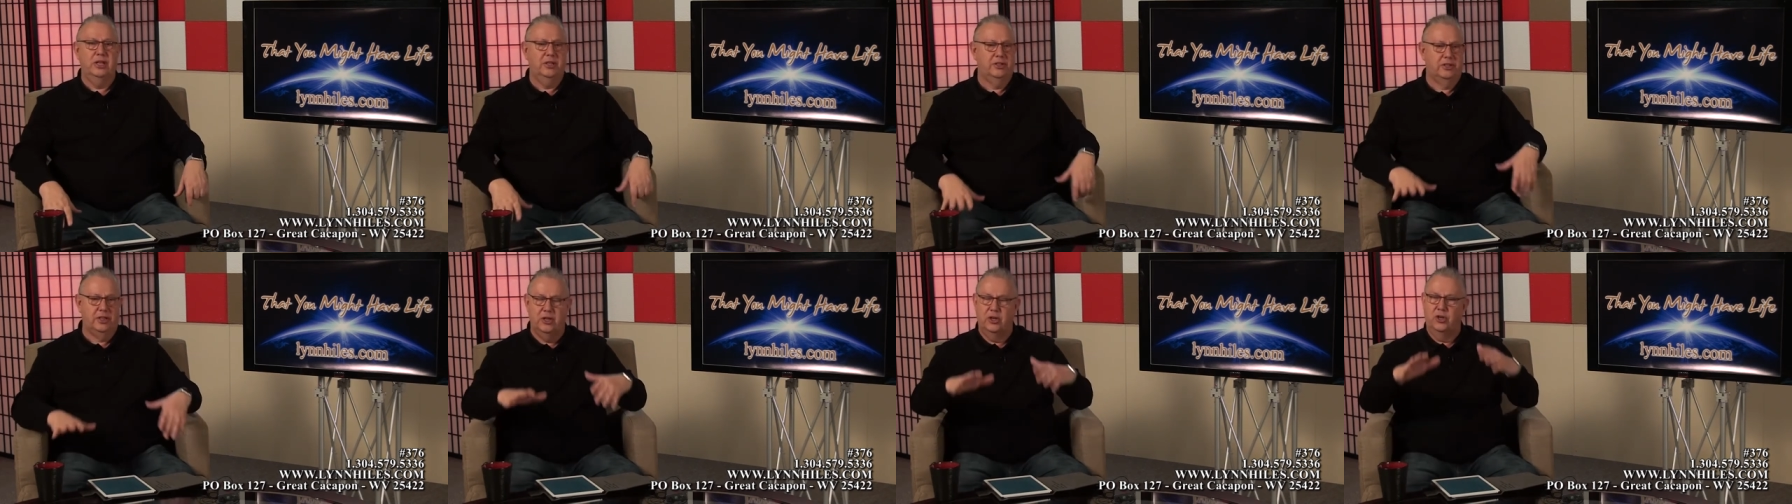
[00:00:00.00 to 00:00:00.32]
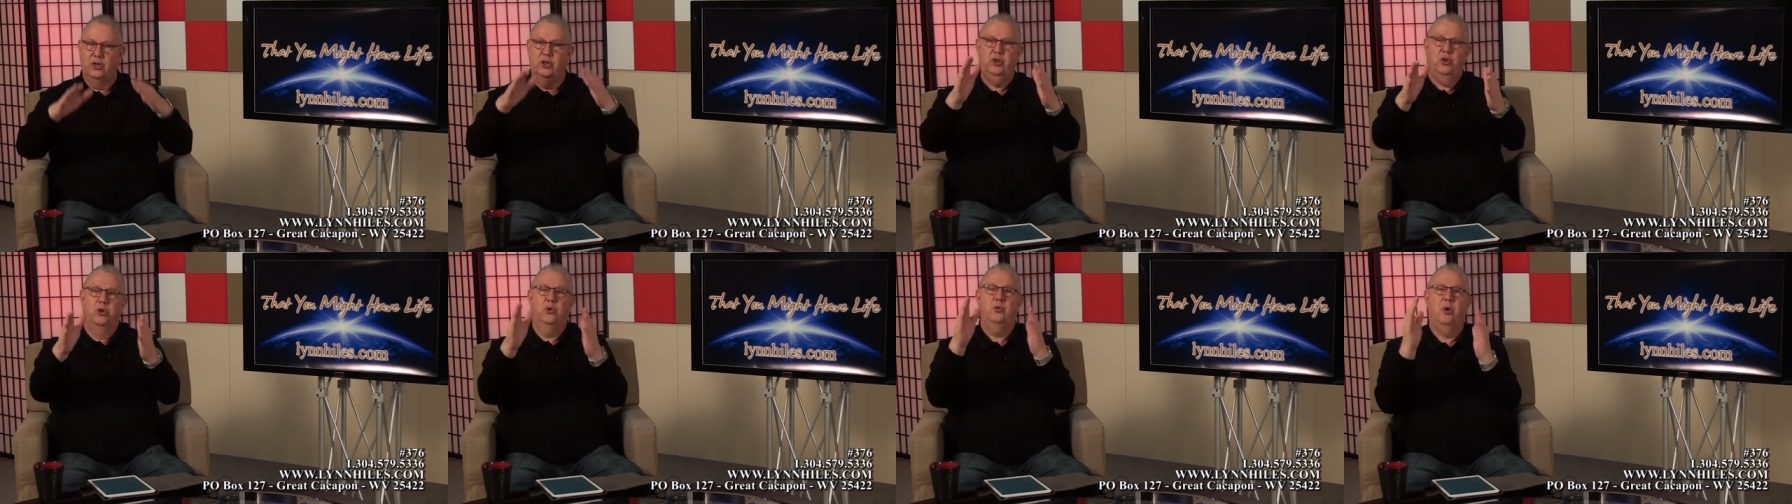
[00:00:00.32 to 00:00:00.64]
He said,
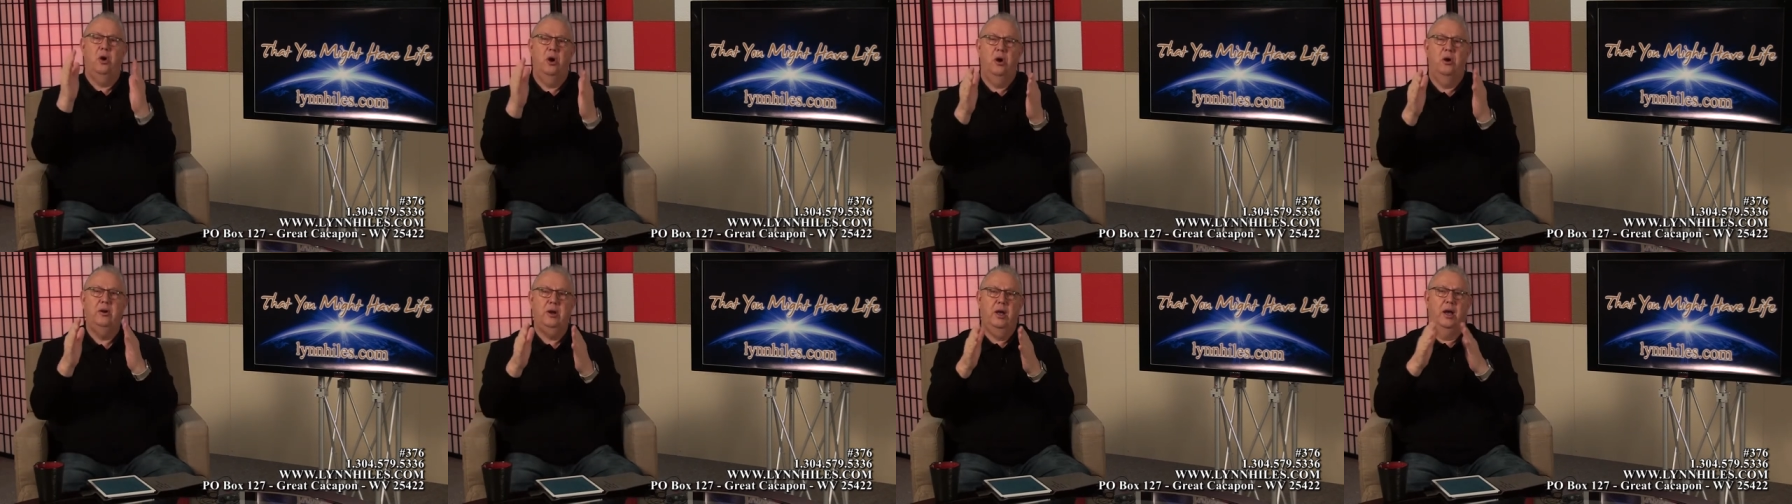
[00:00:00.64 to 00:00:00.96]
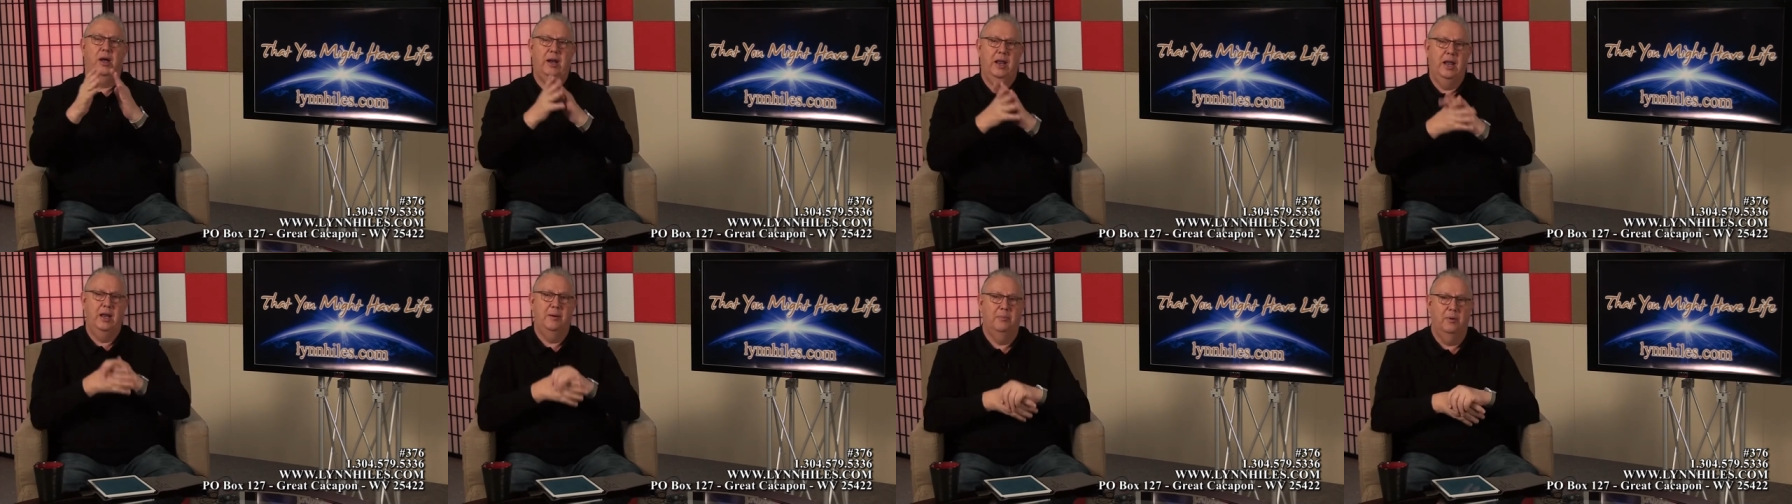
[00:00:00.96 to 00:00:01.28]
You are
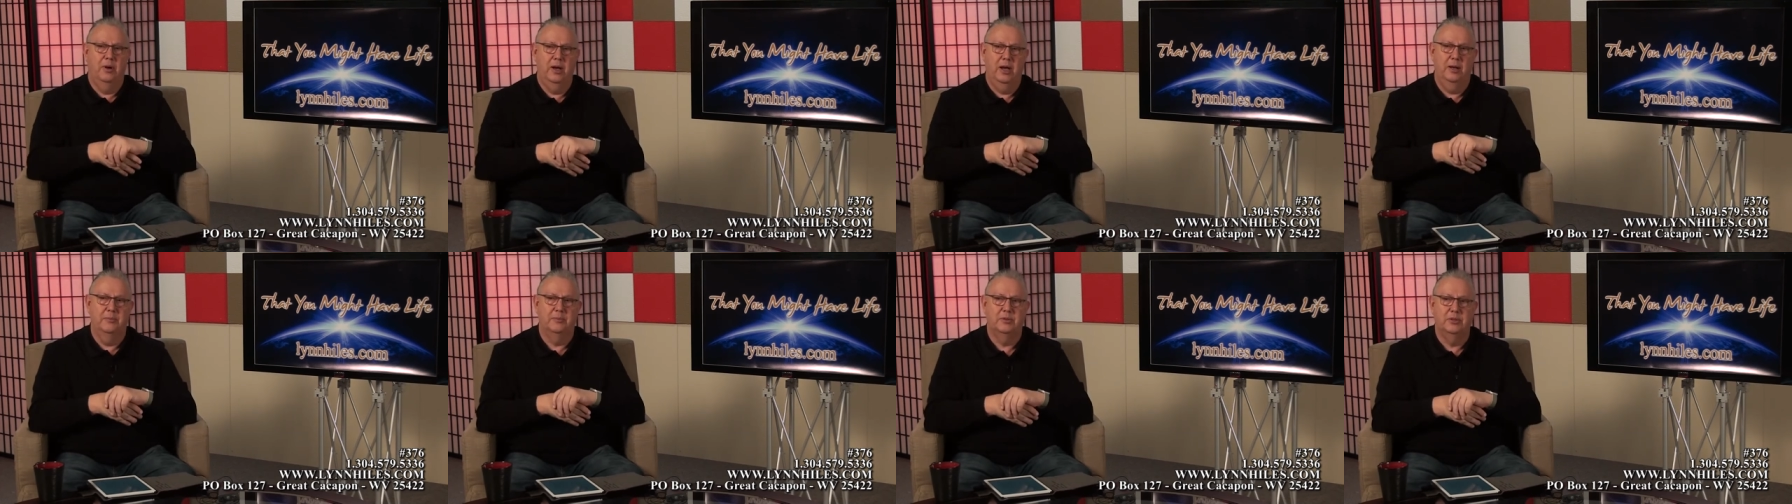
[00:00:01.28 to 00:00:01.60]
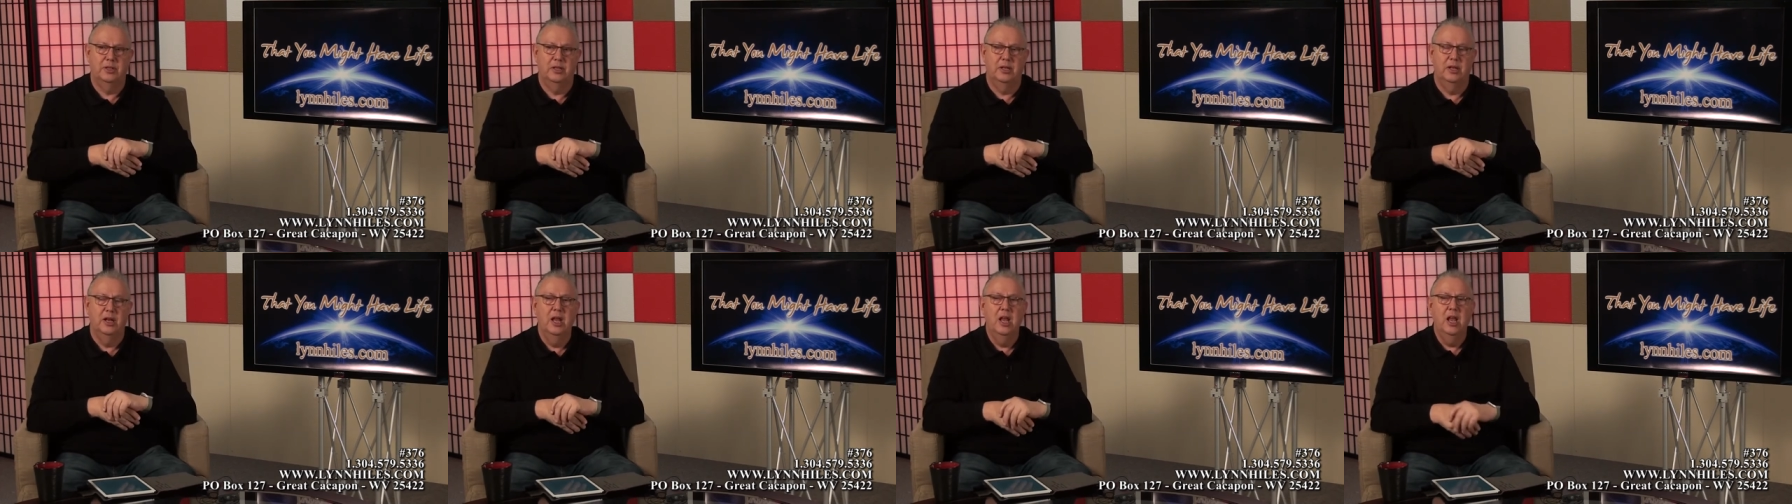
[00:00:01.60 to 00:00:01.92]
not Abraham's
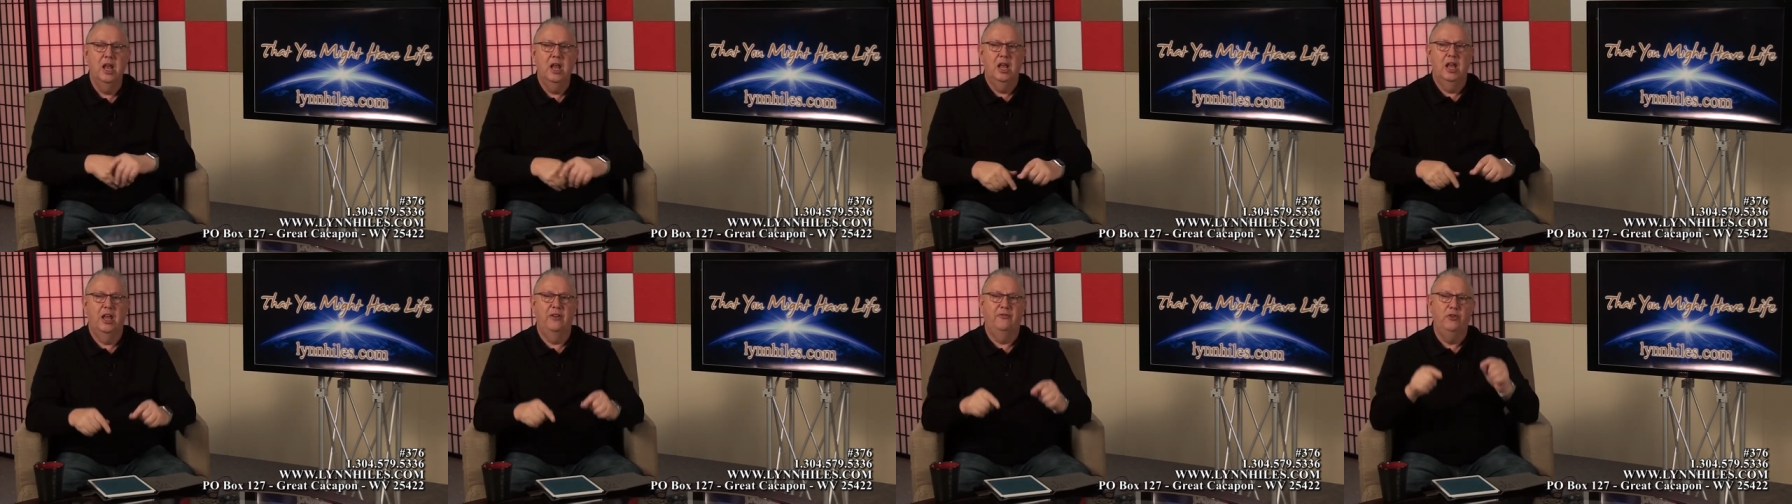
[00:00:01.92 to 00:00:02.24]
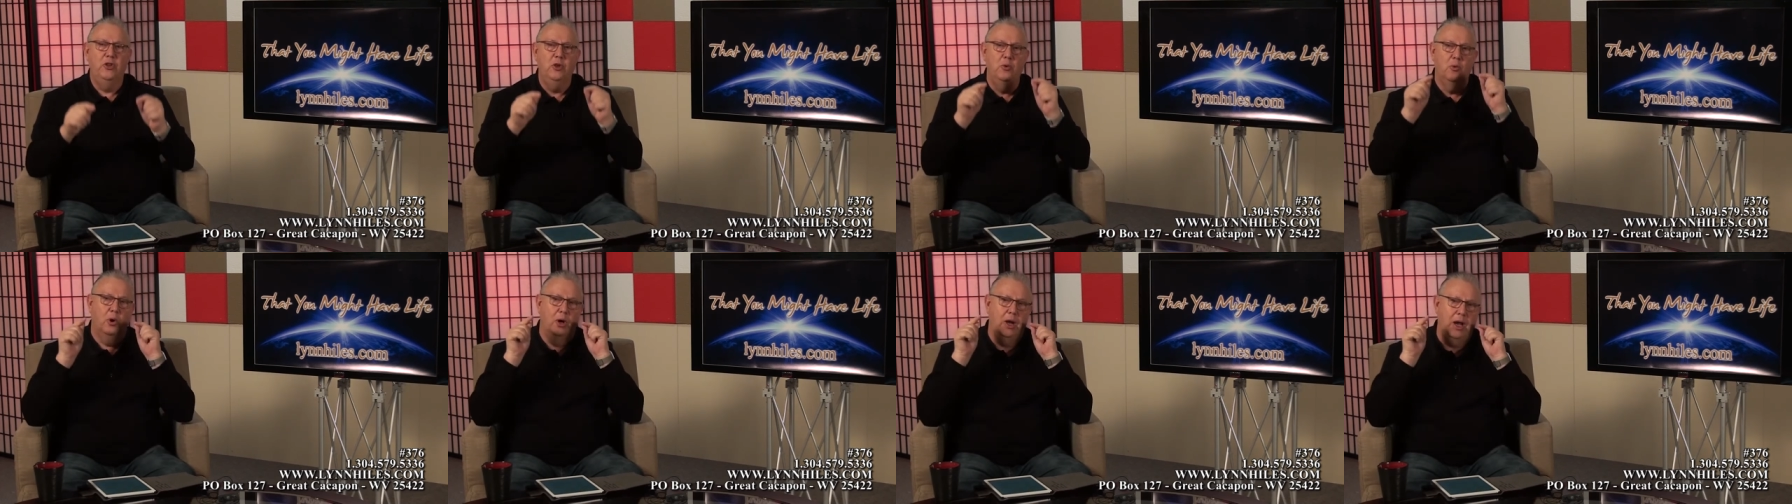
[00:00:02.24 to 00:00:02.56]
seed. If
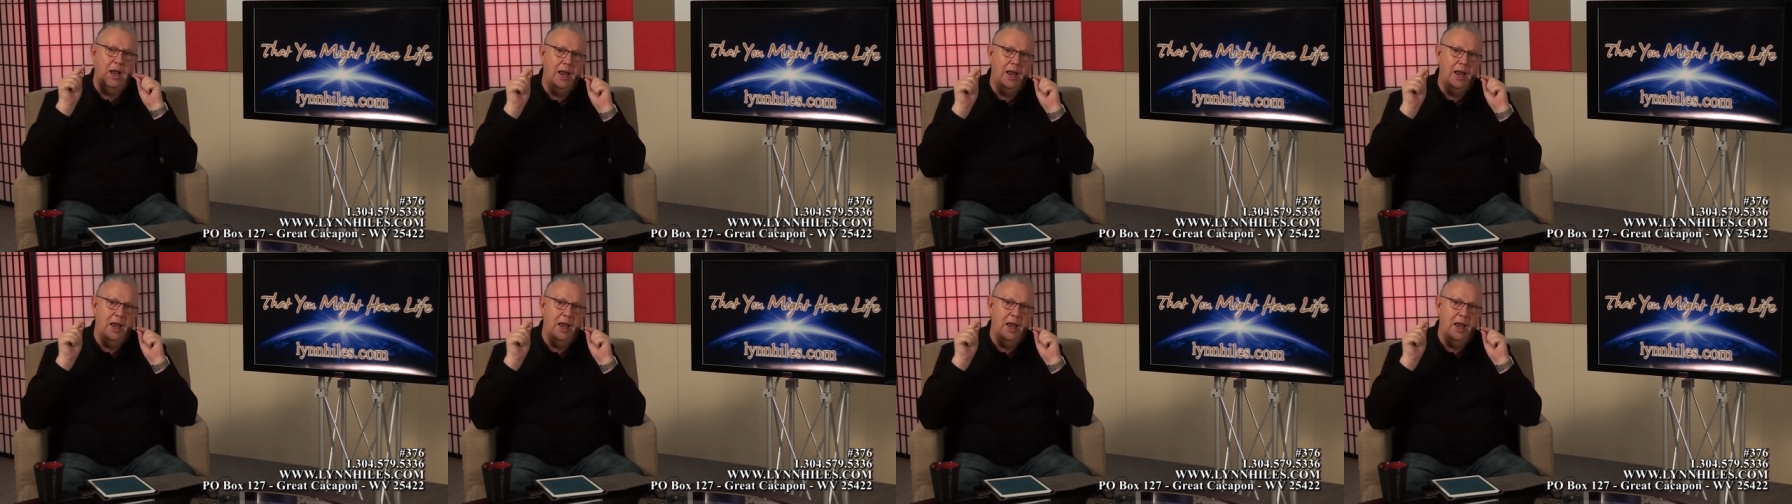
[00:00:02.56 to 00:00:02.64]
you were